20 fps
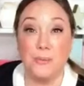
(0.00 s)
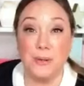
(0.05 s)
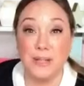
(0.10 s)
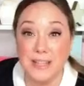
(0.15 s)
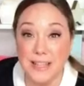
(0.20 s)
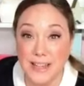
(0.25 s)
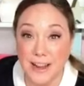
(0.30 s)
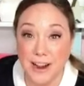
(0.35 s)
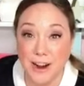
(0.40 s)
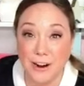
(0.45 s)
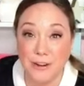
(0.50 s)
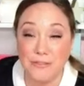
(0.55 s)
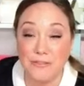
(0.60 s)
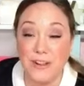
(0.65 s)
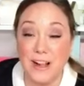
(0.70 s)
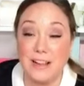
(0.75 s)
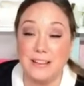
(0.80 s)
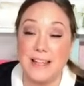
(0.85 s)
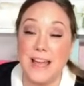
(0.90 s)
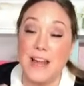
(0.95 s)
Really
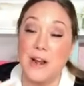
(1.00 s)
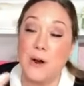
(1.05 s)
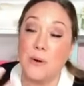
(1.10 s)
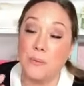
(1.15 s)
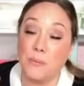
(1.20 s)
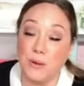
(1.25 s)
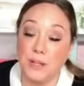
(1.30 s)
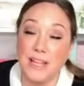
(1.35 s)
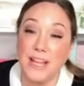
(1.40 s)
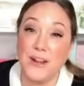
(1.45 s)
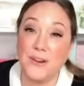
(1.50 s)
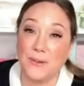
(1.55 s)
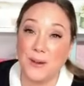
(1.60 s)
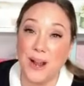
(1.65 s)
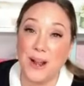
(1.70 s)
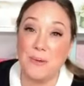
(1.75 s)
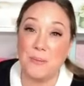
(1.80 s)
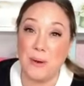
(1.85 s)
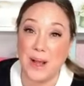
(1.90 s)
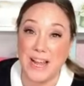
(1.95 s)
heartfelt and a really
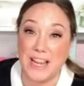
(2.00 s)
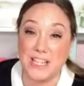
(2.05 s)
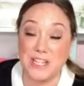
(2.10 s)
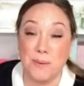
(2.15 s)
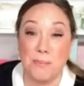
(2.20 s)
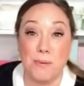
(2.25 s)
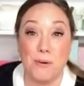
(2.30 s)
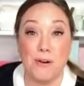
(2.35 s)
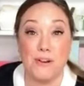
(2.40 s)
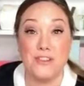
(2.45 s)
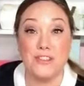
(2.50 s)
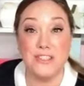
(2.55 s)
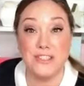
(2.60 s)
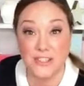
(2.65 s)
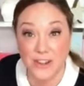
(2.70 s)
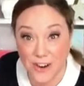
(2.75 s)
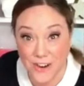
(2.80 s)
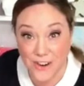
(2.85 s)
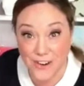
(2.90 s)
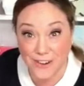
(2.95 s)
great way to
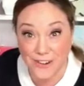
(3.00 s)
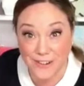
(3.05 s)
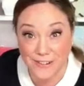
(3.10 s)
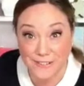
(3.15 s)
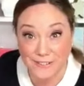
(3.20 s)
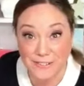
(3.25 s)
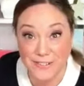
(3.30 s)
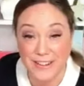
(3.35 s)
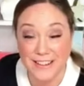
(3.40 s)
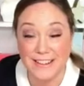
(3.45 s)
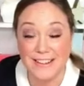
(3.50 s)
preserve